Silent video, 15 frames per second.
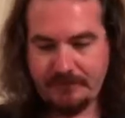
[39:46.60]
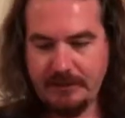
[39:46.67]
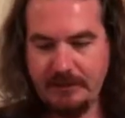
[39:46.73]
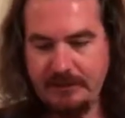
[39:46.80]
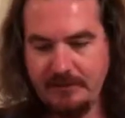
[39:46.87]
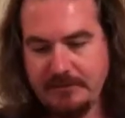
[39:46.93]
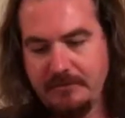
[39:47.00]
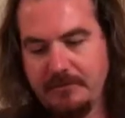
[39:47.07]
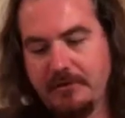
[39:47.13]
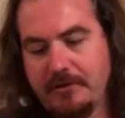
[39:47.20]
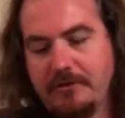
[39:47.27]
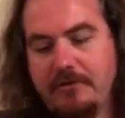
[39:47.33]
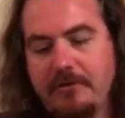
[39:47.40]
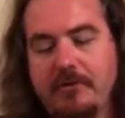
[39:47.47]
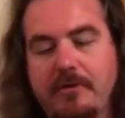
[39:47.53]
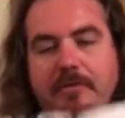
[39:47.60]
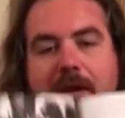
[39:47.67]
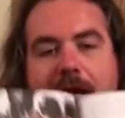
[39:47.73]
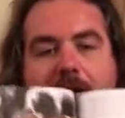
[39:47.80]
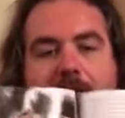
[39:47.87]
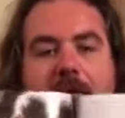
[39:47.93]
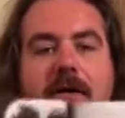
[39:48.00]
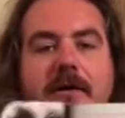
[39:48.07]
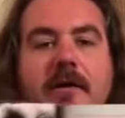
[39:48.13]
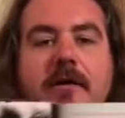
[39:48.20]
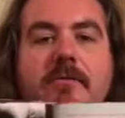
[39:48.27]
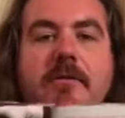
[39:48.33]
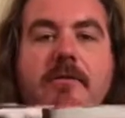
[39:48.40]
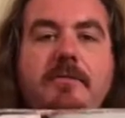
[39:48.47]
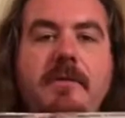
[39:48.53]
Here's some more cool Batman
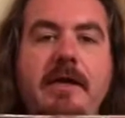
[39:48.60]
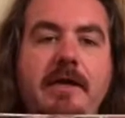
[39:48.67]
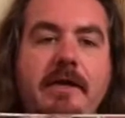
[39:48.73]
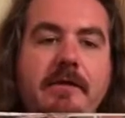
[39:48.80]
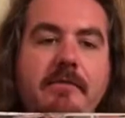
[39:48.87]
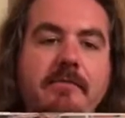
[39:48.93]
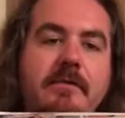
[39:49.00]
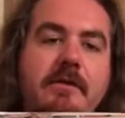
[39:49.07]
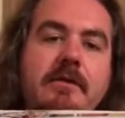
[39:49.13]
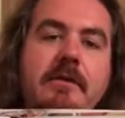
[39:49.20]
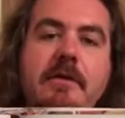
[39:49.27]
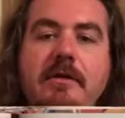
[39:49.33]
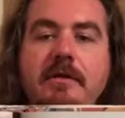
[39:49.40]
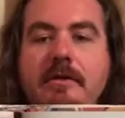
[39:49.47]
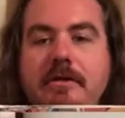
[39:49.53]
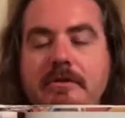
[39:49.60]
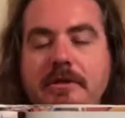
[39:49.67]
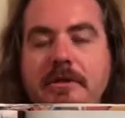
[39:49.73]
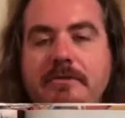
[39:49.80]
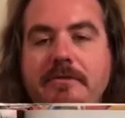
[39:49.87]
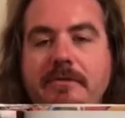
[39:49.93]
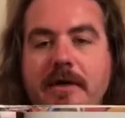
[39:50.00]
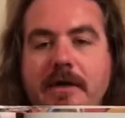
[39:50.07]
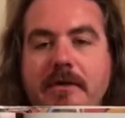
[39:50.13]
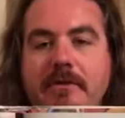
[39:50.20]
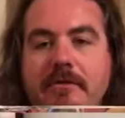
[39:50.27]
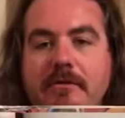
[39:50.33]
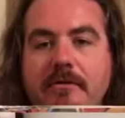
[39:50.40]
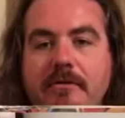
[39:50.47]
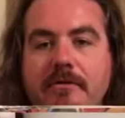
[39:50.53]
artwork by him. Just very
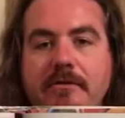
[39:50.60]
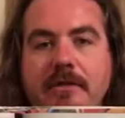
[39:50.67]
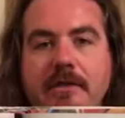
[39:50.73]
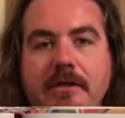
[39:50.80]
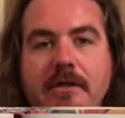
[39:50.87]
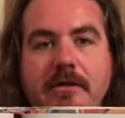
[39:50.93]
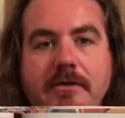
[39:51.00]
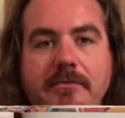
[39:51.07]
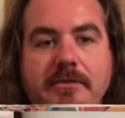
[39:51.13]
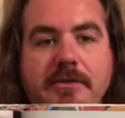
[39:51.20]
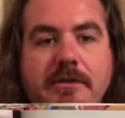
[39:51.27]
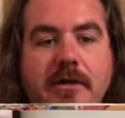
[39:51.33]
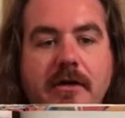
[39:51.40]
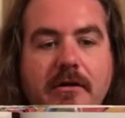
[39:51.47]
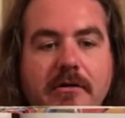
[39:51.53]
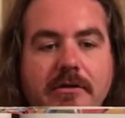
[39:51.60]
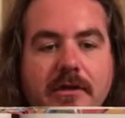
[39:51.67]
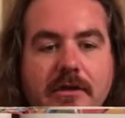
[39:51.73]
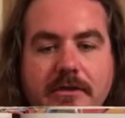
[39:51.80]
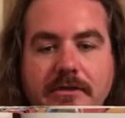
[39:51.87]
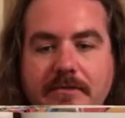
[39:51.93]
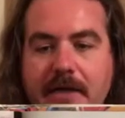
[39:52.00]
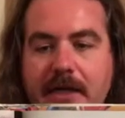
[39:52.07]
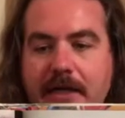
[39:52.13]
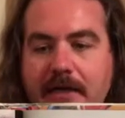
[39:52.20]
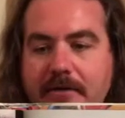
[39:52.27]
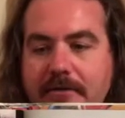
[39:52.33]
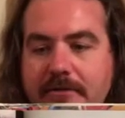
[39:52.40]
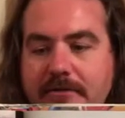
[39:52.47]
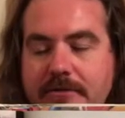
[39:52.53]
cool. Look at all them scars on his back.
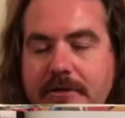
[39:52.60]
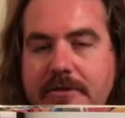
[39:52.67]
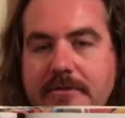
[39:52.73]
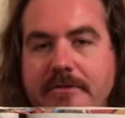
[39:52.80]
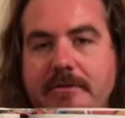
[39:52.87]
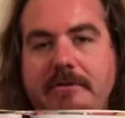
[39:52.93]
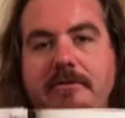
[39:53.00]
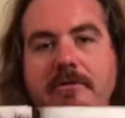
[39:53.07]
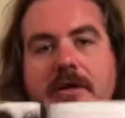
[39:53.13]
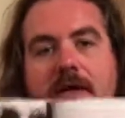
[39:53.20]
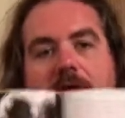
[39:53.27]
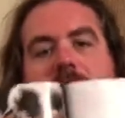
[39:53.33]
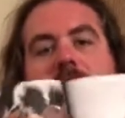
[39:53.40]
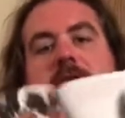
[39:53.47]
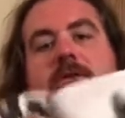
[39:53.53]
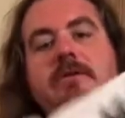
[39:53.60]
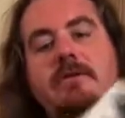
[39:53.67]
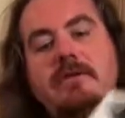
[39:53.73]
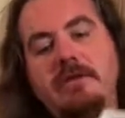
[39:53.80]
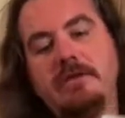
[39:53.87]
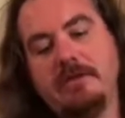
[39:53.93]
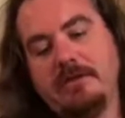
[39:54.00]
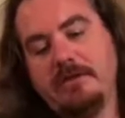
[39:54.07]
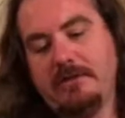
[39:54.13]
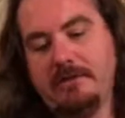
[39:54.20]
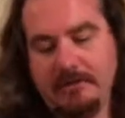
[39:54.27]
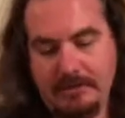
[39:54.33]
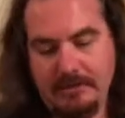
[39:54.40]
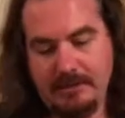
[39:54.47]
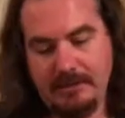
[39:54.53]
Just crazy.
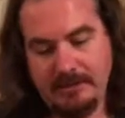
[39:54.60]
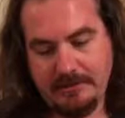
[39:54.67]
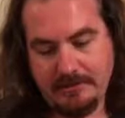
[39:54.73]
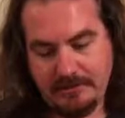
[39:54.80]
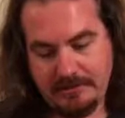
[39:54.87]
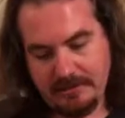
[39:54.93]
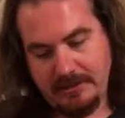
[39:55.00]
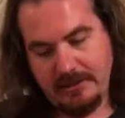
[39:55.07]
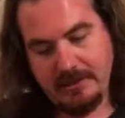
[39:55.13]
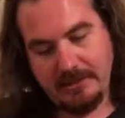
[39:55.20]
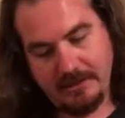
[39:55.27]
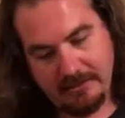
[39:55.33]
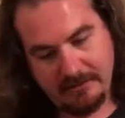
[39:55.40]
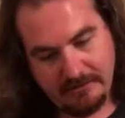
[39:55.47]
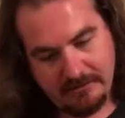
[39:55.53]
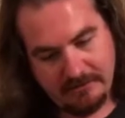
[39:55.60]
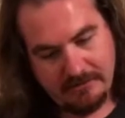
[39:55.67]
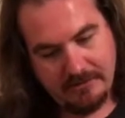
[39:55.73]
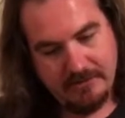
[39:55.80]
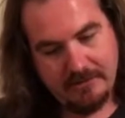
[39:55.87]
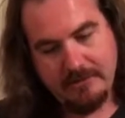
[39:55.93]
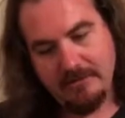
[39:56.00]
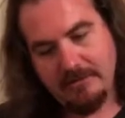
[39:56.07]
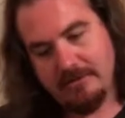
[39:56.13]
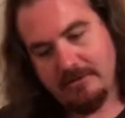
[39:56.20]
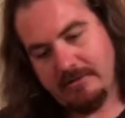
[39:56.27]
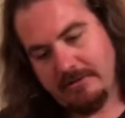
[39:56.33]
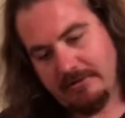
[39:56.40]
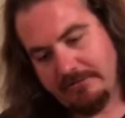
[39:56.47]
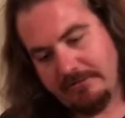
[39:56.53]
Let's see here
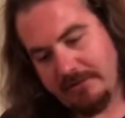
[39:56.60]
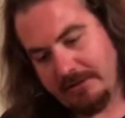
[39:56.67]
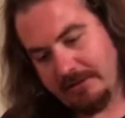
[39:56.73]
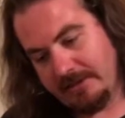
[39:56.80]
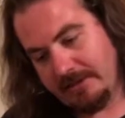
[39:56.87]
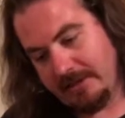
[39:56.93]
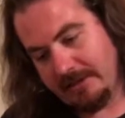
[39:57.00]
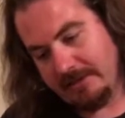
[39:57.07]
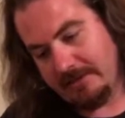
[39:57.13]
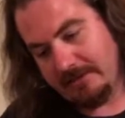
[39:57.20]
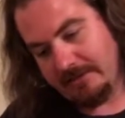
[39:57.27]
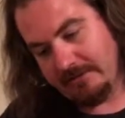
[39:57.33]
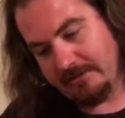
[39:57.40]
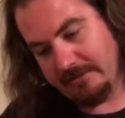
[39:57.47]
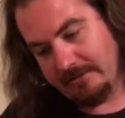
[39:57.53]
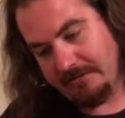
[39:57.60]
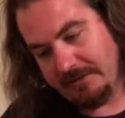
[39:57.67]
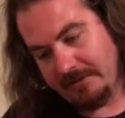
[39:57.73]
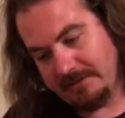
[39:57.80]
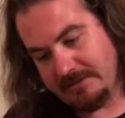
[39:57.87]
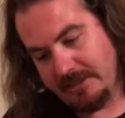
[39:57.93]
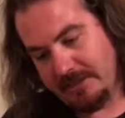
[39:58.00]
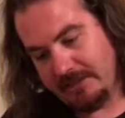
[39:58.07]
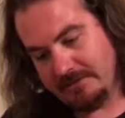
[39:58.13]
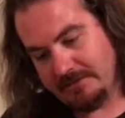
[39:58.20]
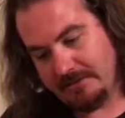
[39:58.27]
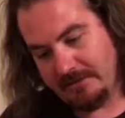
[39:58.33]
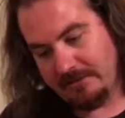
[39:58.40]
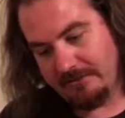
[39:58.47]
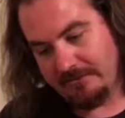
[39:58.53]
if we can get a little bit of
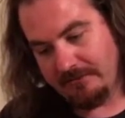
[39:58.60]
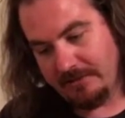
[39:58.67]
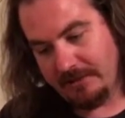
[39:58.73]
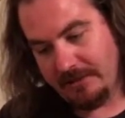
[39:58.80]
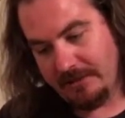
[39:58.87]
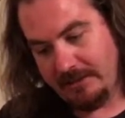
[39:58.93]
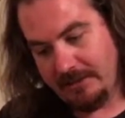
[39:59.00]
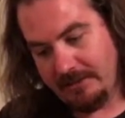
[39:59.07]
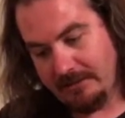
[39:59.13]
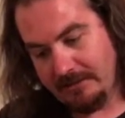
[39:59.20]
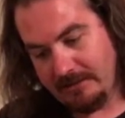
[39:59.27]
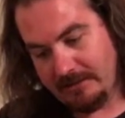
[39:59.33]
taste of what he.